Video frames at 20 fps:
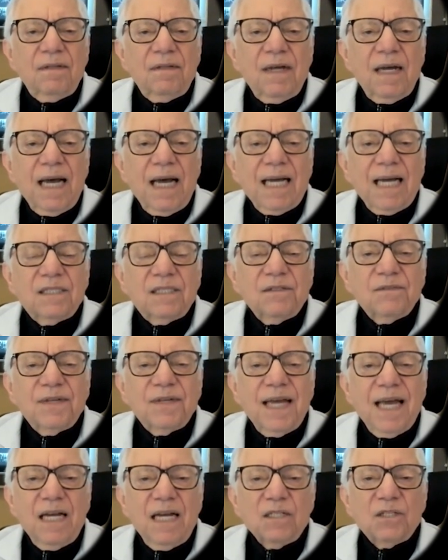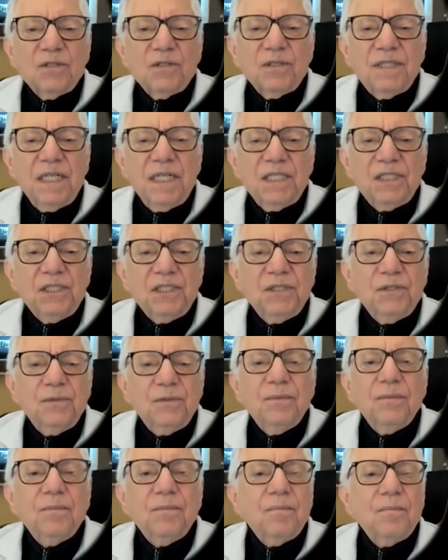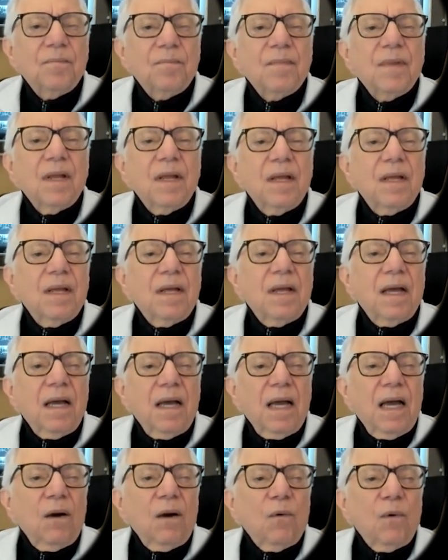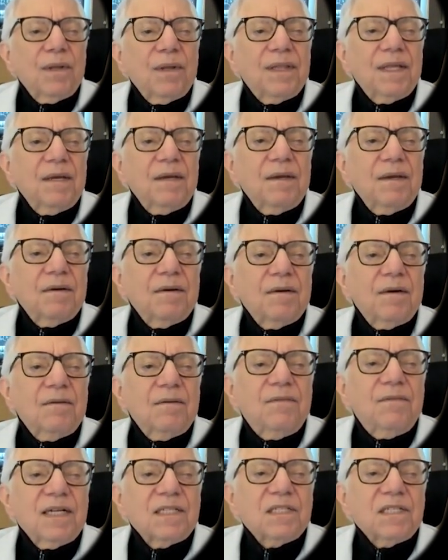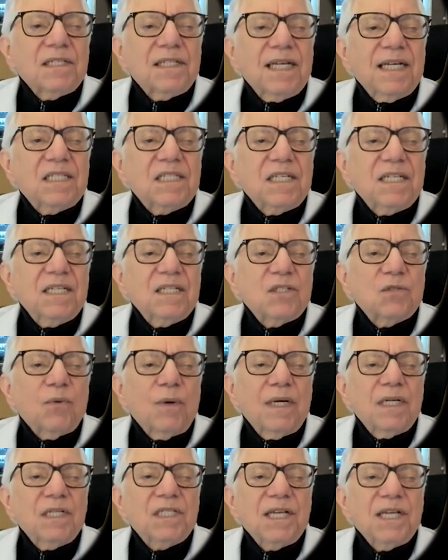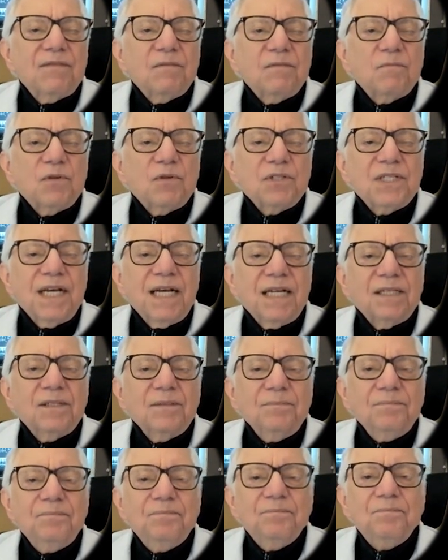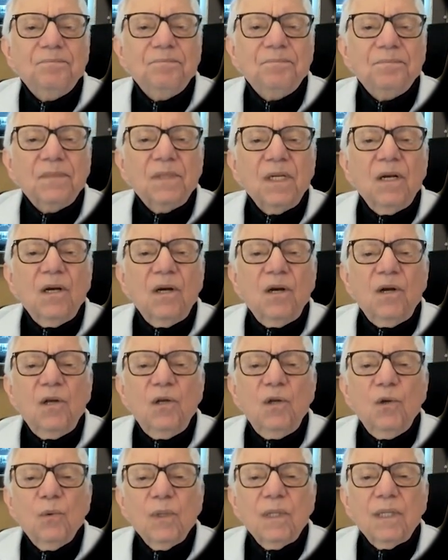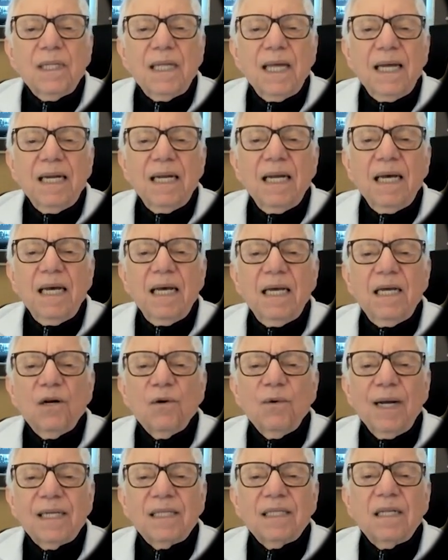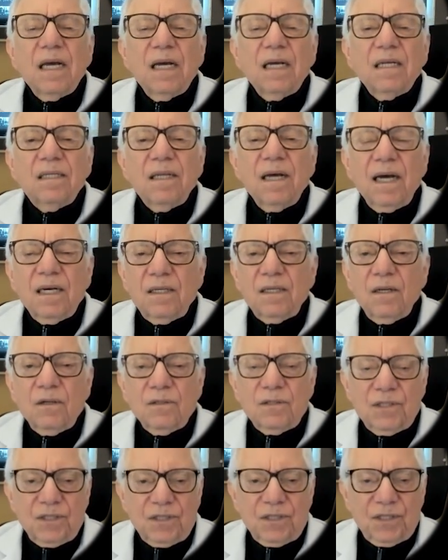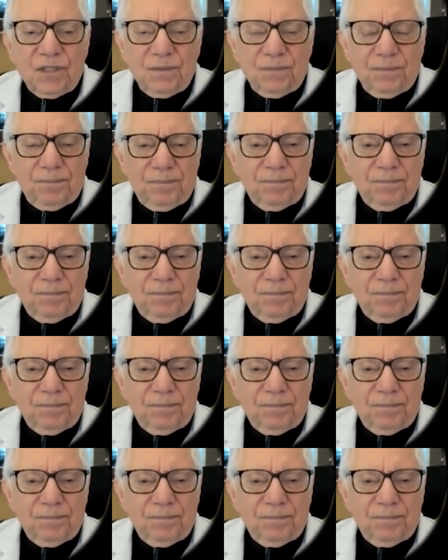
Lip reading: active cancer tissue, where the vessel density is 27%, you will get a correct diagnosis.